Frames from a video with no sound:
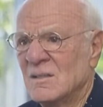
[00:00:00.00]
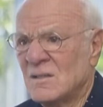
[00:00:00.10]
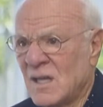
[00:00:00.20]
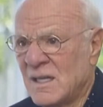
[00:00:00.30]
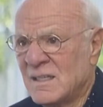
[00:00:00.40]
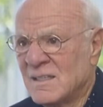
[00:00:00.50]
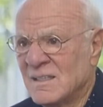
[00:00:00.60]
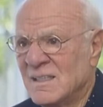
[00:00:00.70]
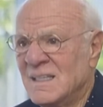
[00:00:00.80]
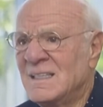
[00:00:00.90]
like
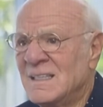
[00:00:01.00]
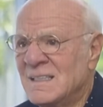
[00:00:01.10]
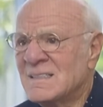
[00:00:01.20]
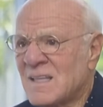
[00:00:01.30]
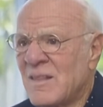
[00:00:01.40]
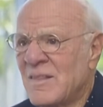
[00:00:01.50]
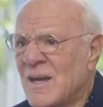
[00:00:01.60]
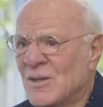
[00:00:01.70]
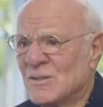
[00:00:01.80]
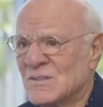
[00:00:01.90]
it is
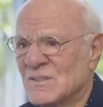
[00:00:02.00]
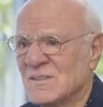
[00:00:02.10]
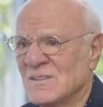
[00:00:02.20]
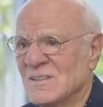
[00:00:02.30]
theirs.